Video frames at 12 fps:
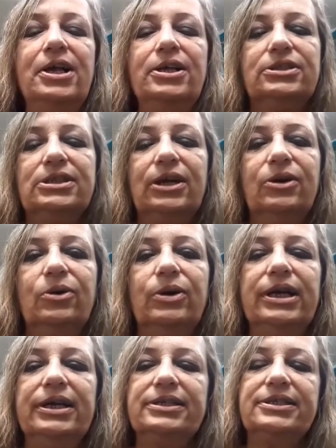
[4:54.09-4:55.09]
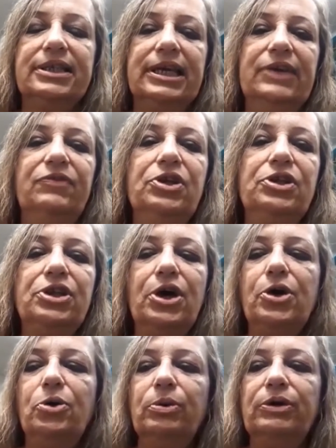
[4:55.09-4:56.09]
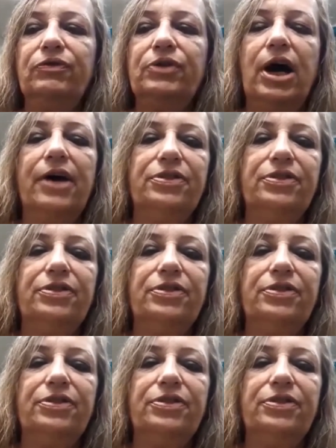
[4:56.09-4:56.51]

So it's, even though we've got